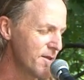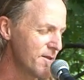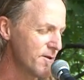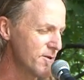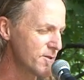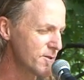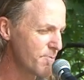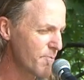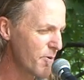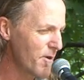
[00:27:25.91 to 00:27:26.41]

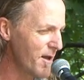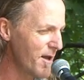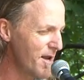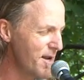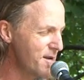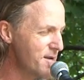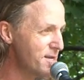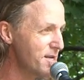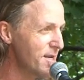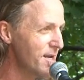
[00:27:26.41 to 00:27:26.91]
There's
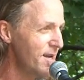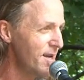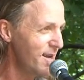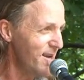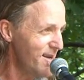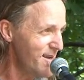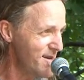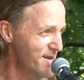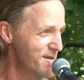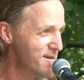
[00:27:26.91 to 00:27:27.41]

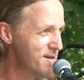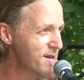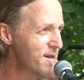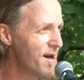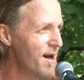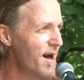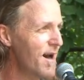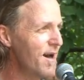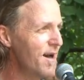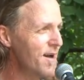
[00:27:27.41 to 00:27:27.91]
plenty
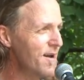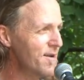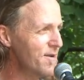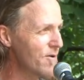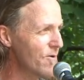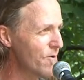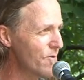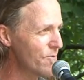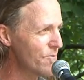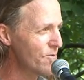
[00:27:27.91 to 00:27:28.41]
I
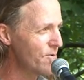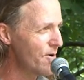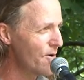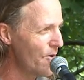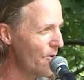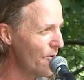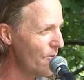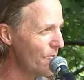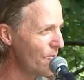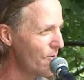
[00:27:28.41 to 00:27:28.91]
don't
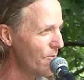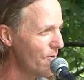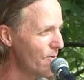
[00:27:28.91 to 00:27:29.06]
know.